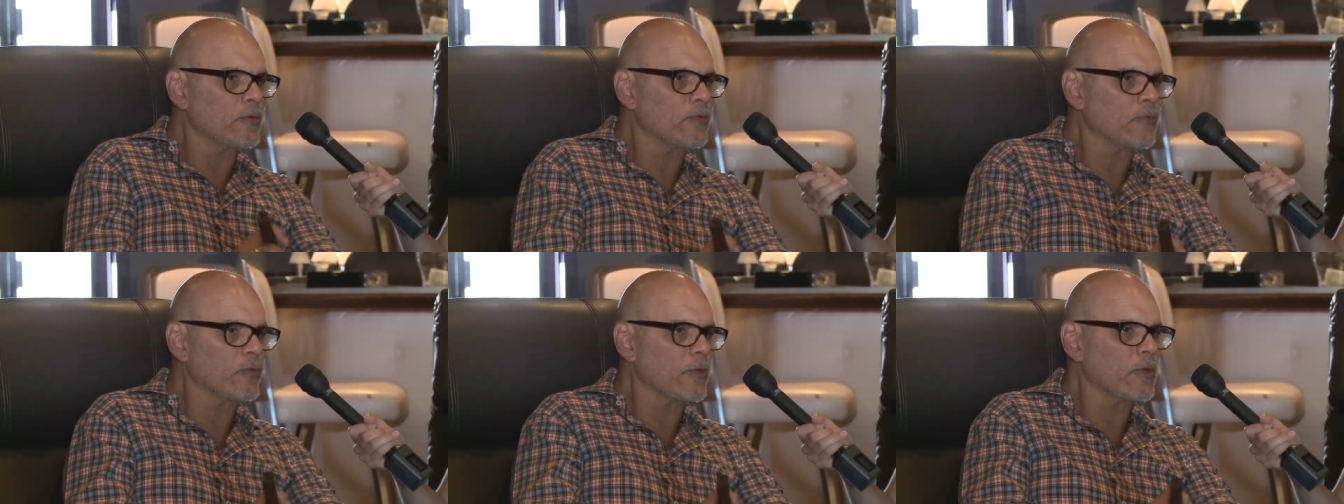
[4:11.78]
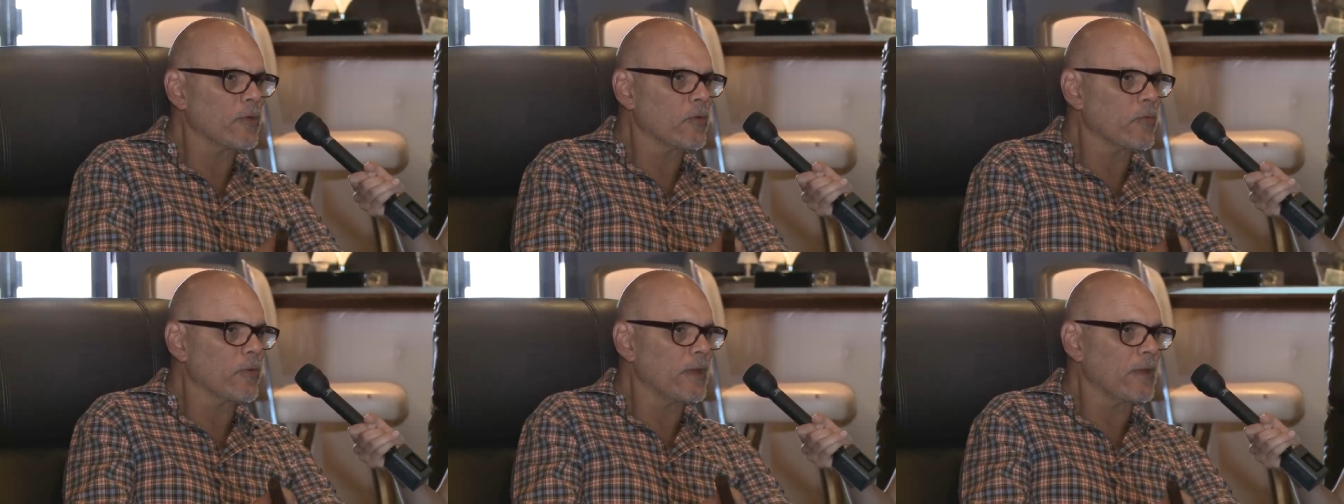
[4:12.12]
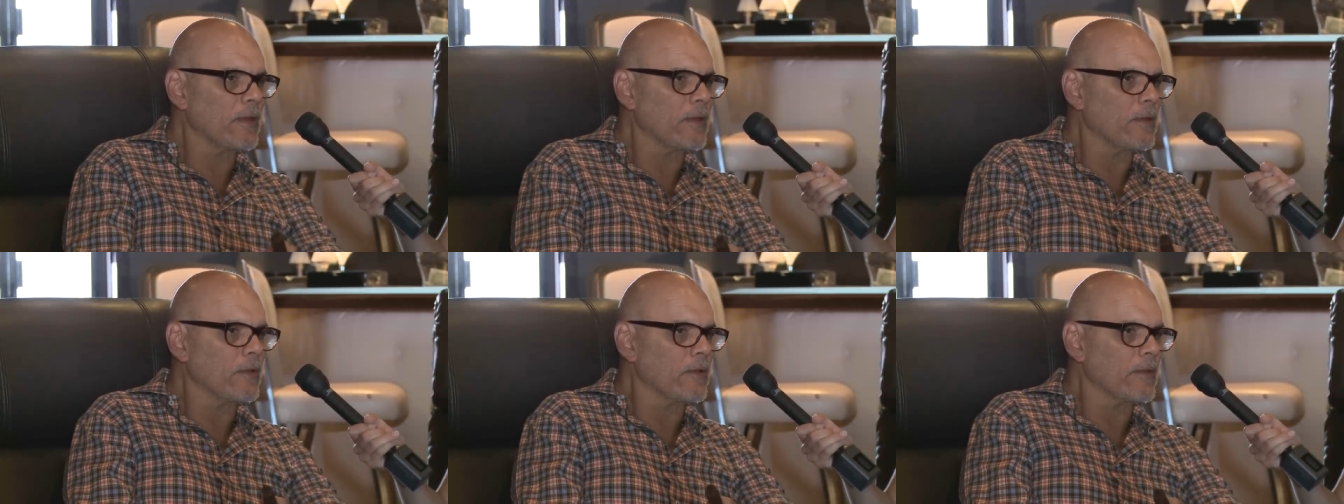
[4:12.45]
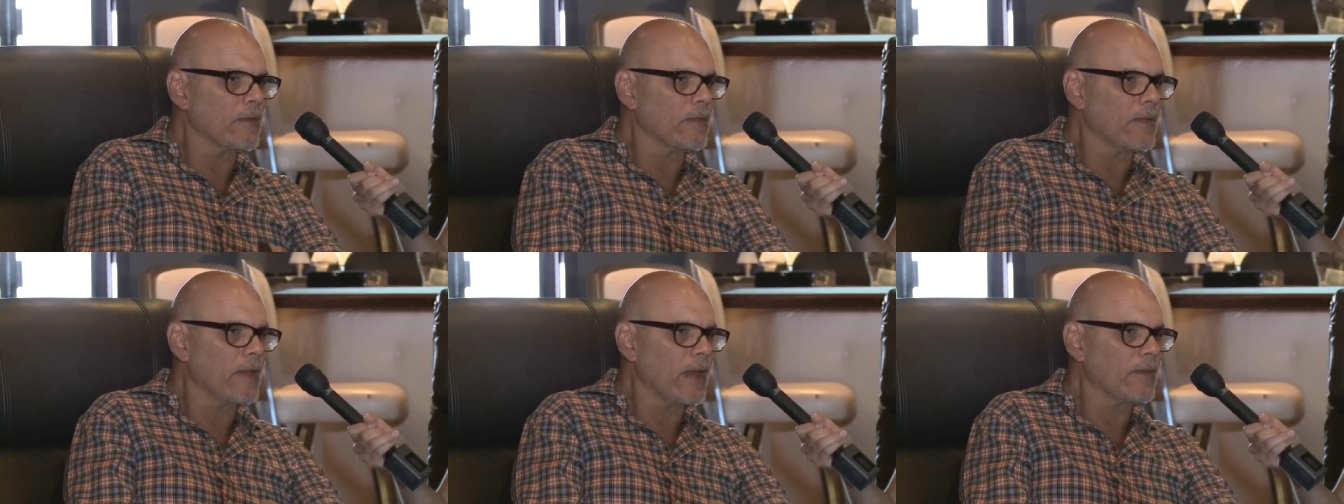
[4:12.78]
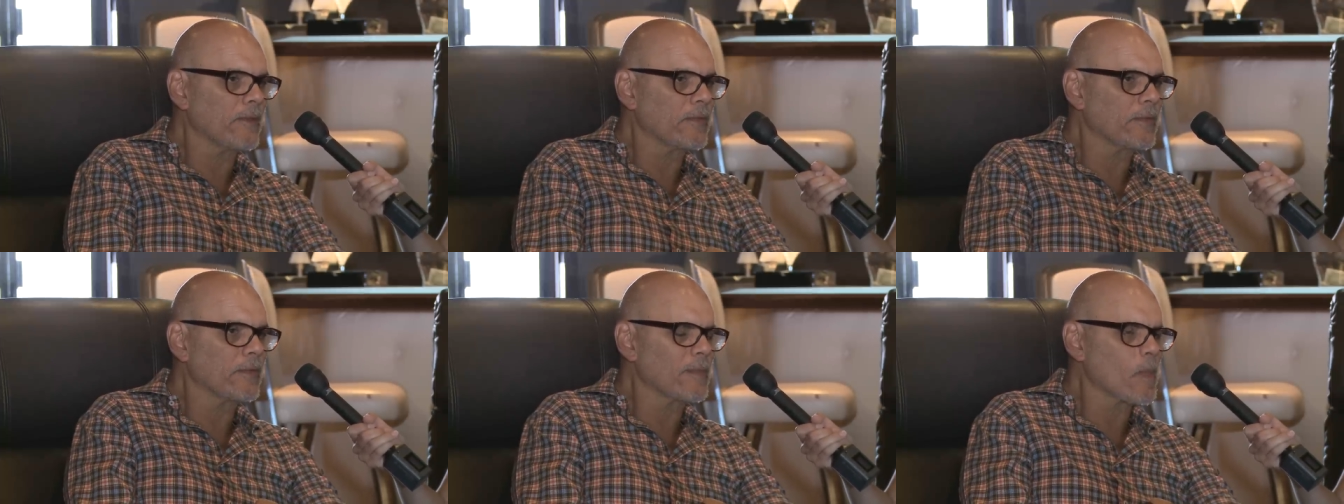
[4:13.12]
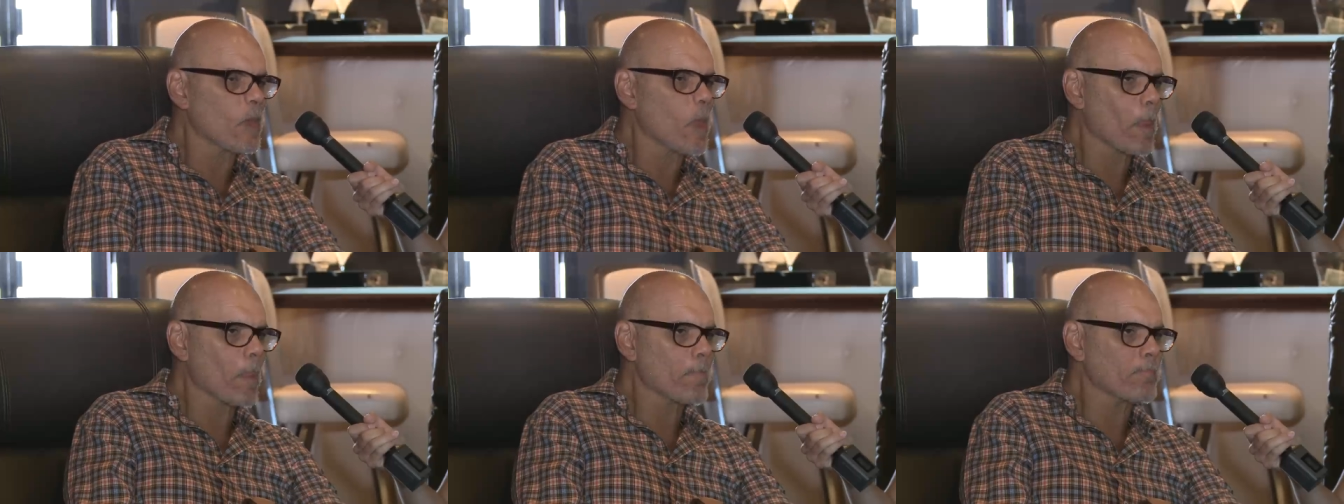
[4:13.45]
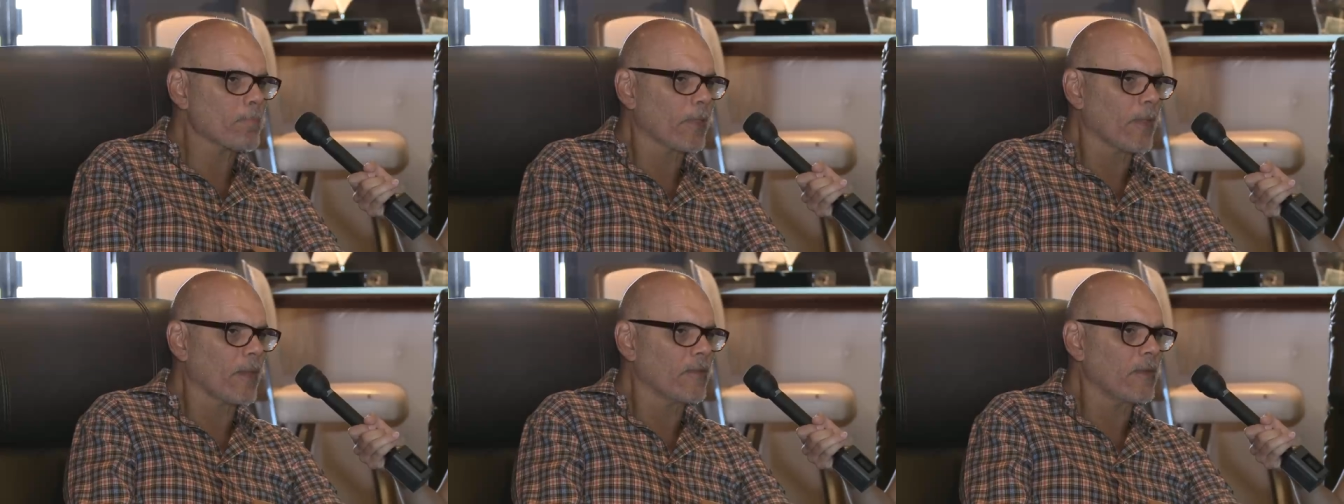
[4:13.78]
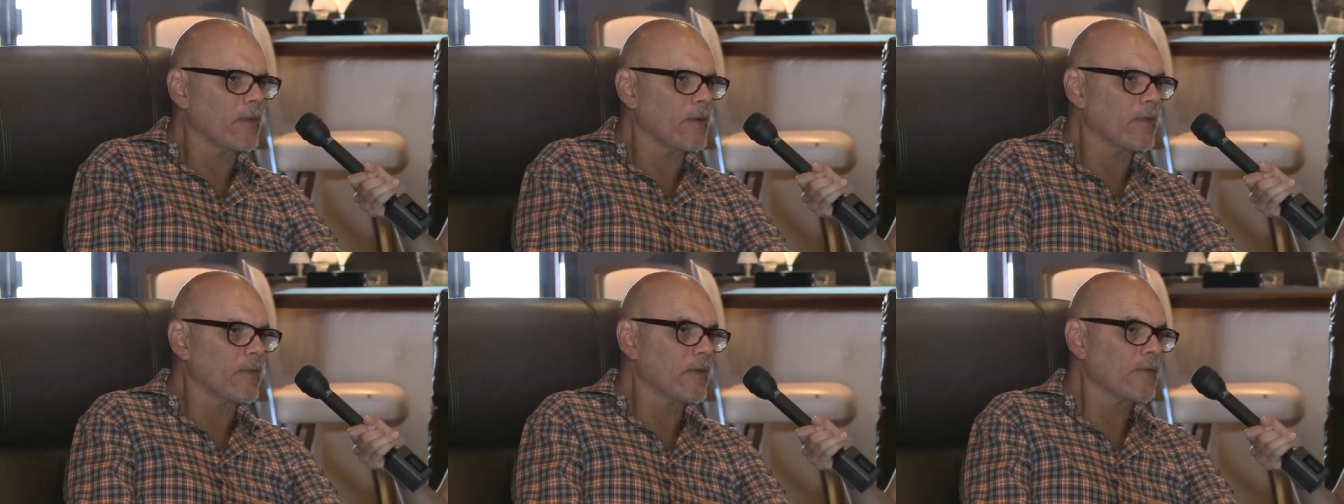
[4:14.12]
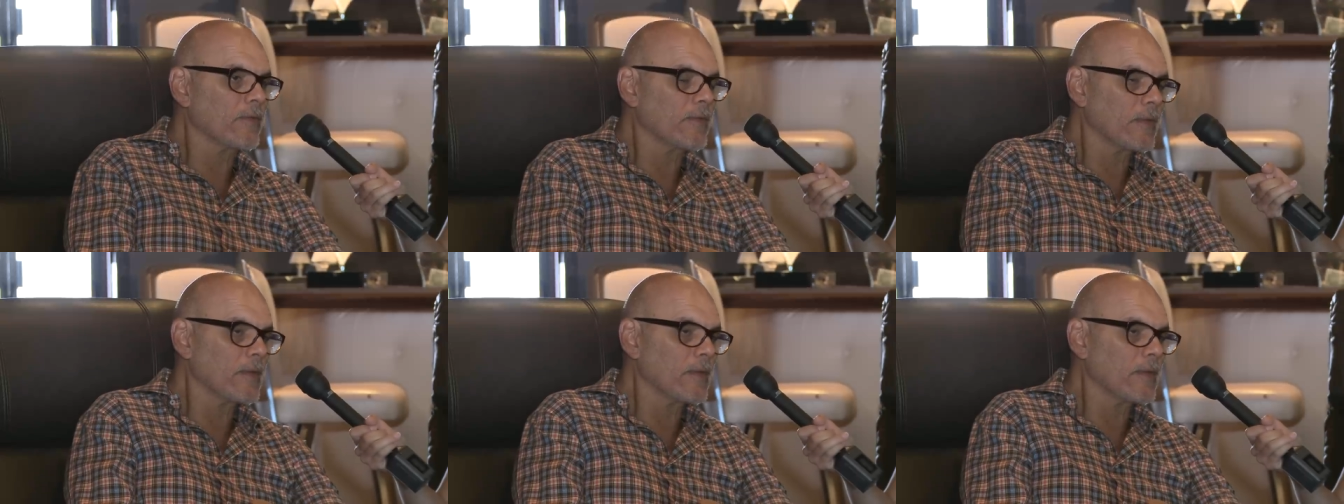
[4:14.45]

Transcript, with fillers: a certain degree, you know, that's, you know, there's,